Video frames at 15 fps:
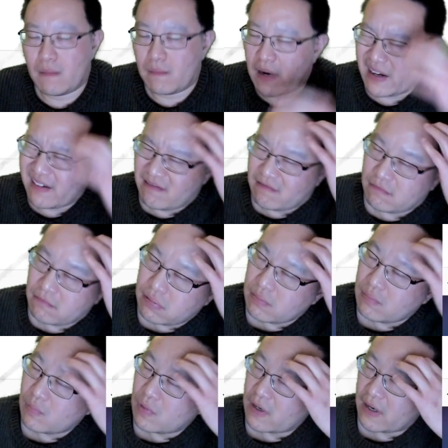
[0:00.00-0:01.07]
like
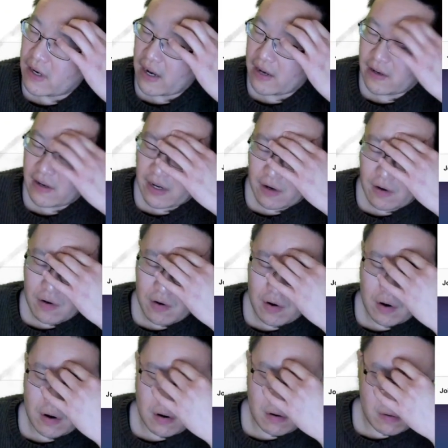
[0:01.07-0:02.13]
what is that thing
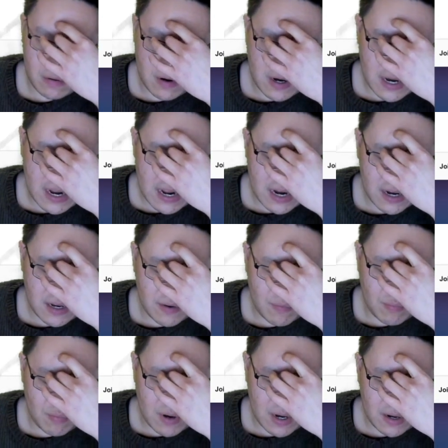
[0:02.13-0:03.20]
called? Not
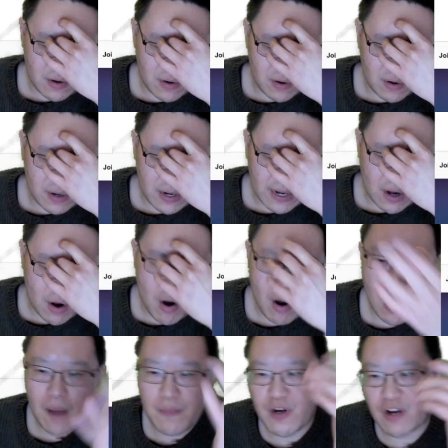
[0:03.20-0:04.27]
active record, like
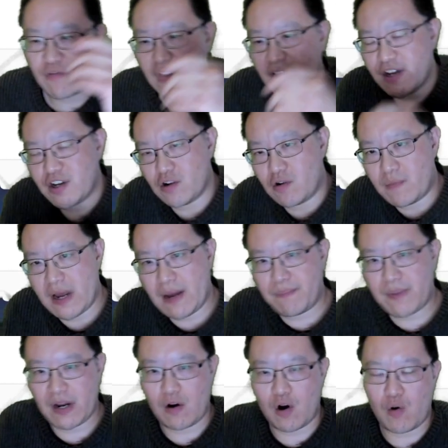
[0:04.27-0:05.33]
object relational
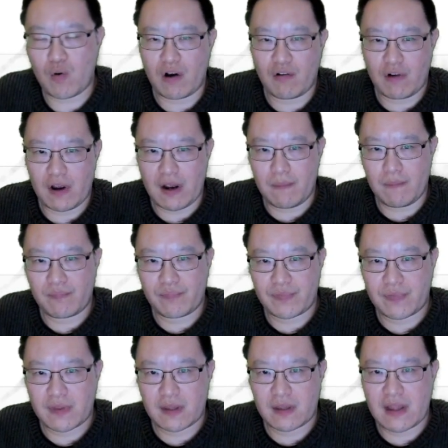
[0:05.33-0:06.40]
mapping, ORM.
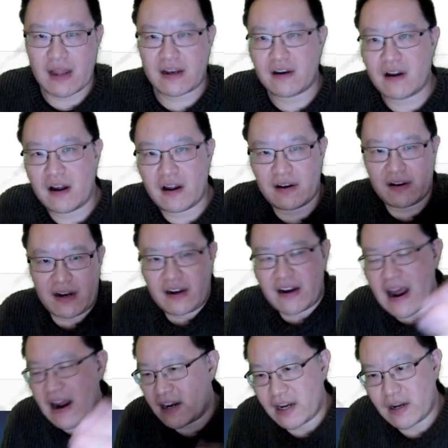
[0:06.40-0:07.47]
That does
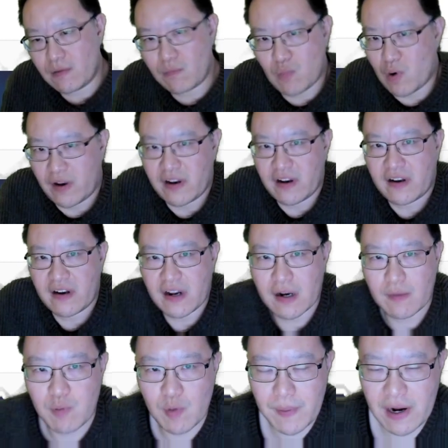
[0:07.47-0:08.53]
exactly what this is,
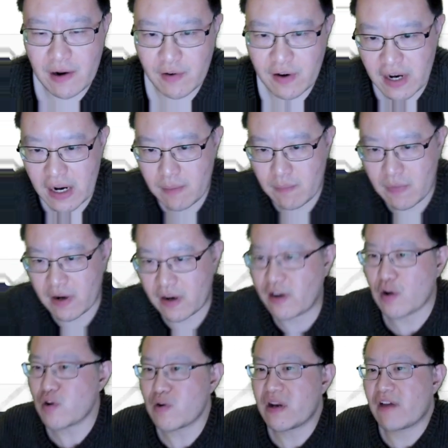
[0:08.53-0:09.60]
prepared statements. So
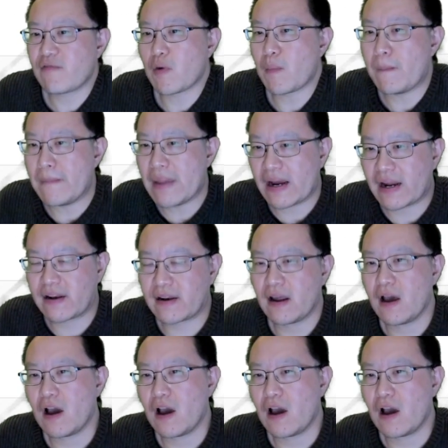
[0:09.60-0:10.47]
you never mix